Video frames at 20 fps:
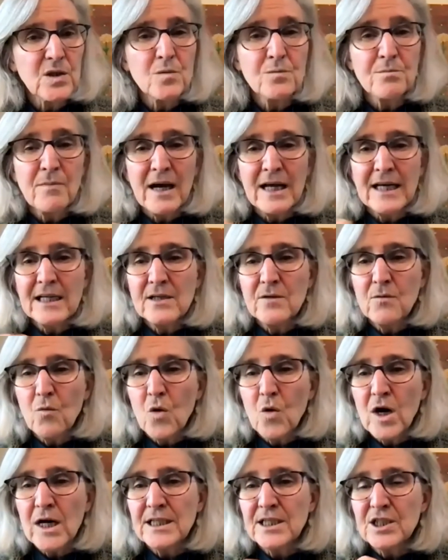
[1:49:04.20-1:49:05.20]
might
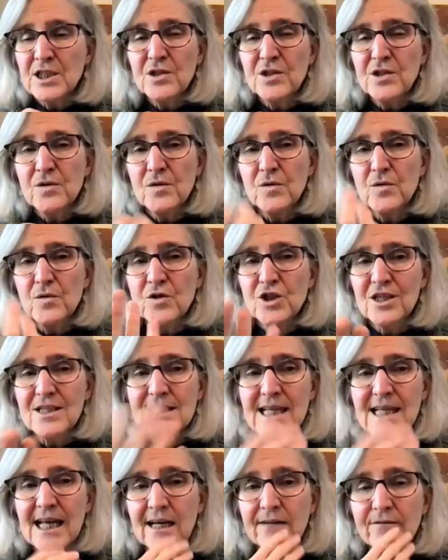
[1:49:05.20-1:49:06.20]
want to just
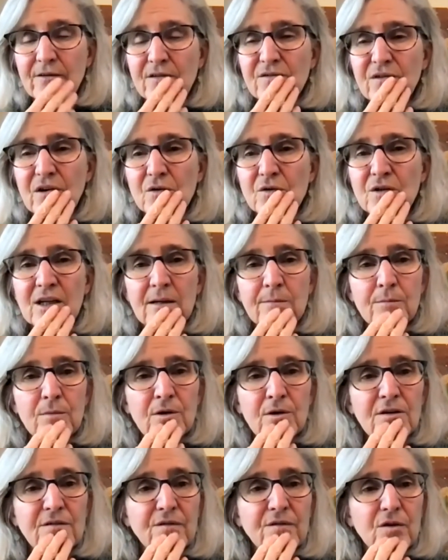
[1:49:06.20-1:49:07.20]
have a phone
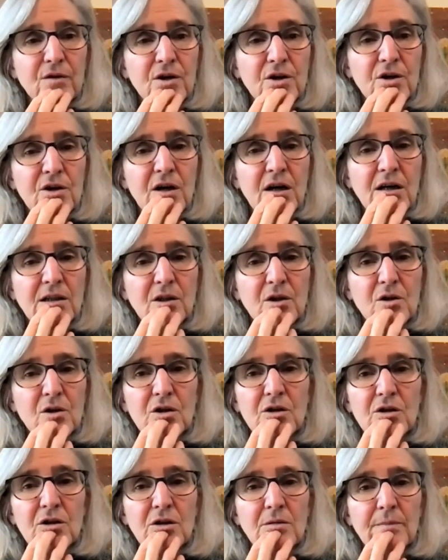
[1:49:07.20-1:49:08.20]
number for a
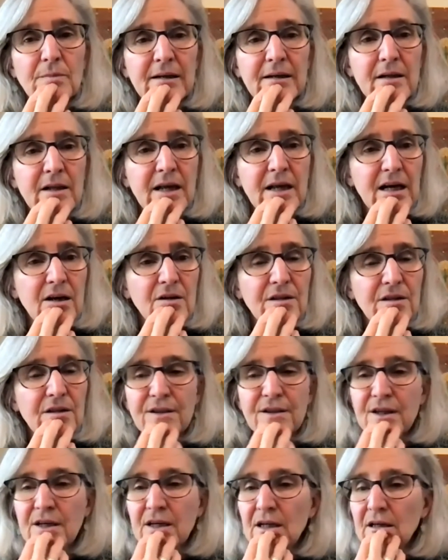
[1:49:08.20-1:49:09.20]
local mental health